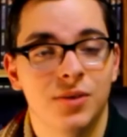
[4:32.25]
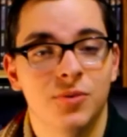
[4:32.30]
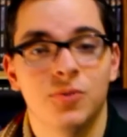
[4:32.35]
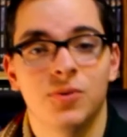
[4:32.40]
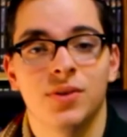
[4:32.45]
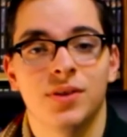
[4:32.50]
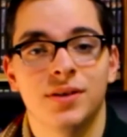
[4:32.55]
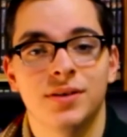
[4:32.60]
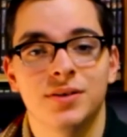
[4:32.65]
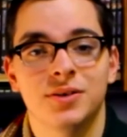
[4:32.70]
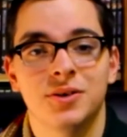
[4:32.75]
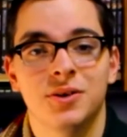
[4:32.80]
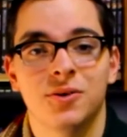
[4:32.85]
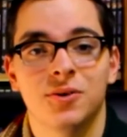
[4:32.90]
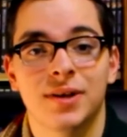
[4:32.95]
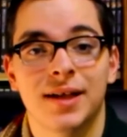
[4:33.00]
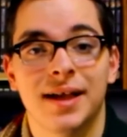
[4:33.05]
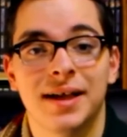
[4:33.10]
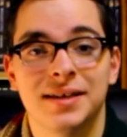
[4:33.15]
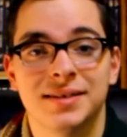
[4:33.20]
Well, there you
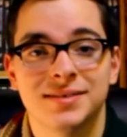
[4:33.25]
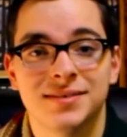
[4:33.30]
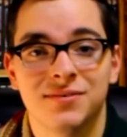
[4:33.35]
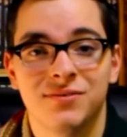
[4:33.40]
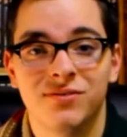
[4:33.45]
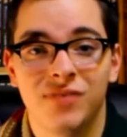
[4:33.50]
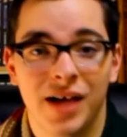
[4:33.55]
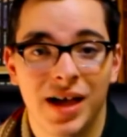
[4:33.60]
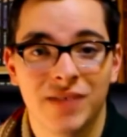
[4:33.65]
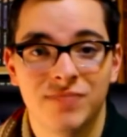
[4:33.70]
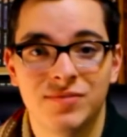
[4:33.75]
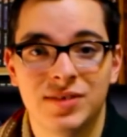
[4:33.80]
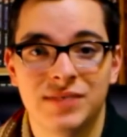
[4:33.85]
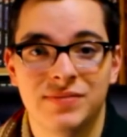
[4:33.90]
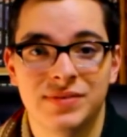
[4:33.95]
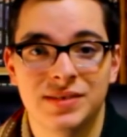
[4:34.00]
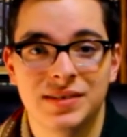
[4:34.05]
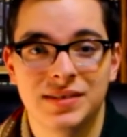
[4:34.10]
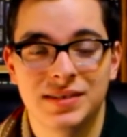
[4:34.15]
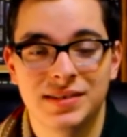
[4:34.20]
go, guys. 5
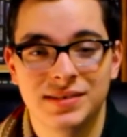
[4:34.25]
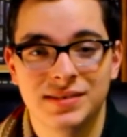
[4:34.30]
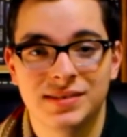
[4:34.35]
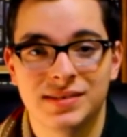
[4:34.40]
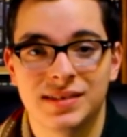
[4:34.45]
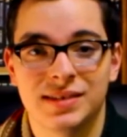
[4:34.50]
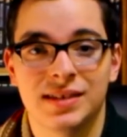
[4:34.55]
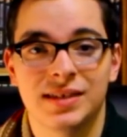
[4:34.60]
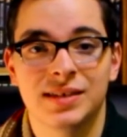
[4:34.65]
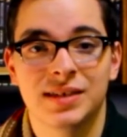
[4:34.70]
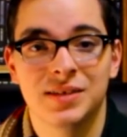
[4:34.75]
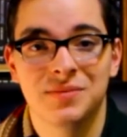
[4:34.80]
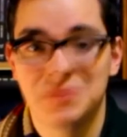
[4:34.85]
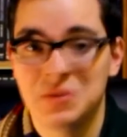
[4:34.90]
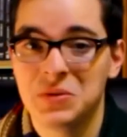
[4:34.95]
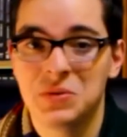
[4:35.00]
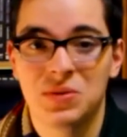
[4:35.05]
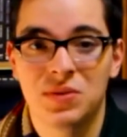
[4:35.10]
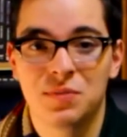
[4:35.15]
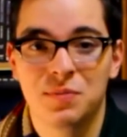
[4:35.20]
DVDs that give
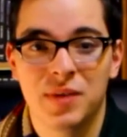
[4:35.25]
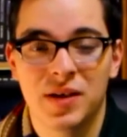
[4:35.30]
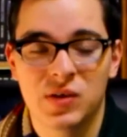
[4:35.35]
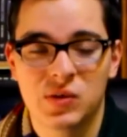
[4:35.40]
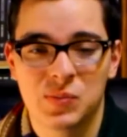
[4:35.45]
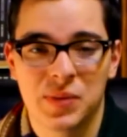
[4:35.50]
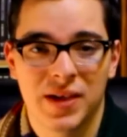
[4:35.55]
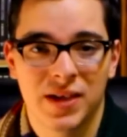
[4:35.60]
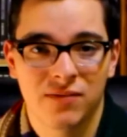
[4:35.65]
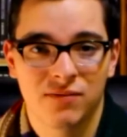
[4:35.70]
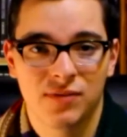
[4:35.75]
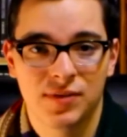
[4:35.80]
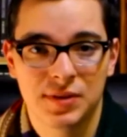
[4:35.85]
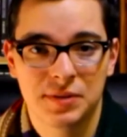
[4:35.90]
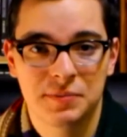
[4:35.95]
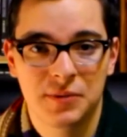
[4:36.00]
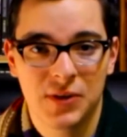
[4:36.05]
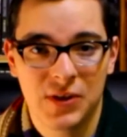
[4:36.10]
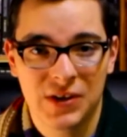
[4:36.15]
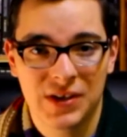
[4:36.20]
you the best bang for your
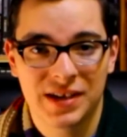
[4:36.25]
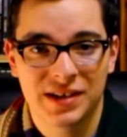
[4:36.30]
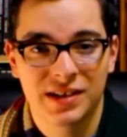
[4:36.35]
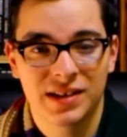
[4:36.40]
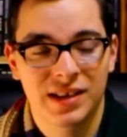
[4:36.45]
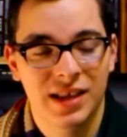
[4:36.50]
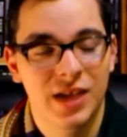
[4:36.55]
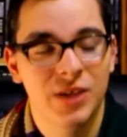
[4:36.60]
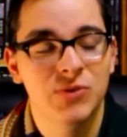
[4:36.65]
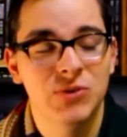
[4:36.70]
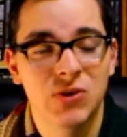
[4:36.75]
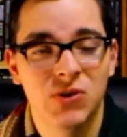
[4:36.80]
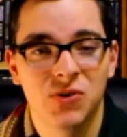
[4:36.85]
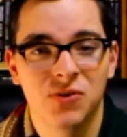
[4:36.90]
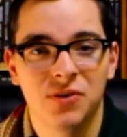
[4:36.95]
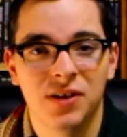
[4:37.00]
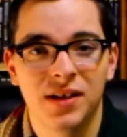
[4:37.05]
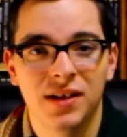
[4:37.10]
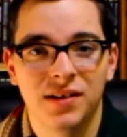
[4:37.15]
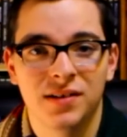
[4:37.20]
buck and allow
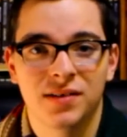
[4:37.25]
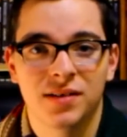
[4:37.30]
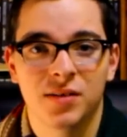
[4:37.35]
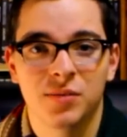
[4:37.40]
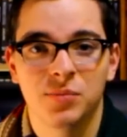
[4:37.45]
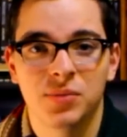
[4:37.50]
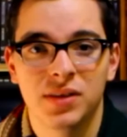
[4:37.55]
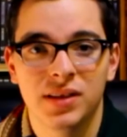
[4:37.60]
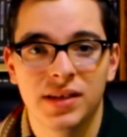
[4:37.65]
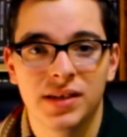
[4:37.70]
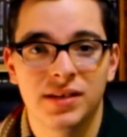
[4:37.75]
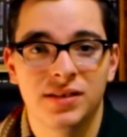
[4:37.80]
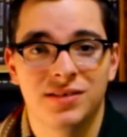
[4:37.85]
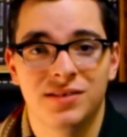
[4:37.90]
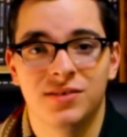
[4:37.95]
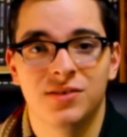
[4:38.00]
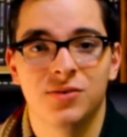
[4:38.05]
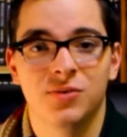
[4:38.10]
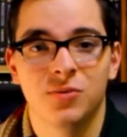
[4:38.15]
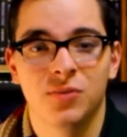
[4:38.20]
you to complete
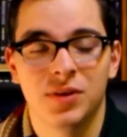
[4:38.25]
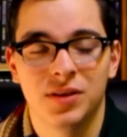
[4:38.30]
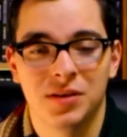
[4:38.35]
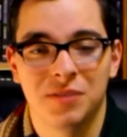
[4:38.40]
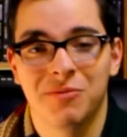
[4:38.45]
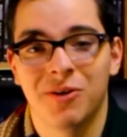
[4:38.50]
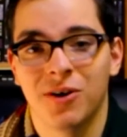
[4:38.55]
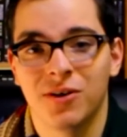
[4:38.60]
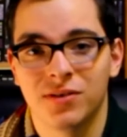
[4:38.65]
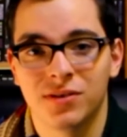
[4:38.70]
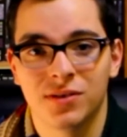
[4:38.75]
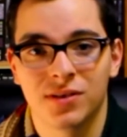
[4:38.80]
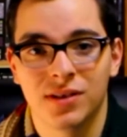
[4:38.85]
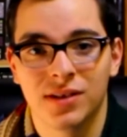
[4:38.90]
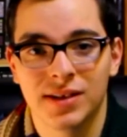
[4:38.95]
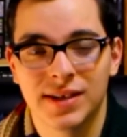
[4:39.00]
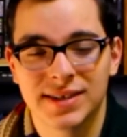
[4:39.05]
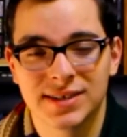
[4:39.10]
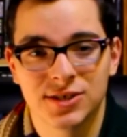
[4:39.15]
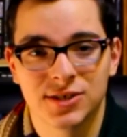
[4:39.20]
your William Hartnell
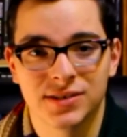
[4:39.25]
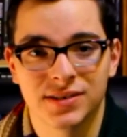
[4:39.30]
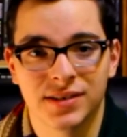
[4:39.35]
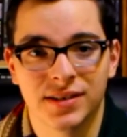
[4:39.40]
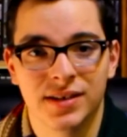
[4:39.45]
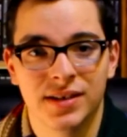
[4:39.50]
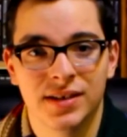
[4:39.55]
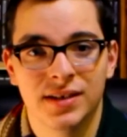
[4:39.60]
collection.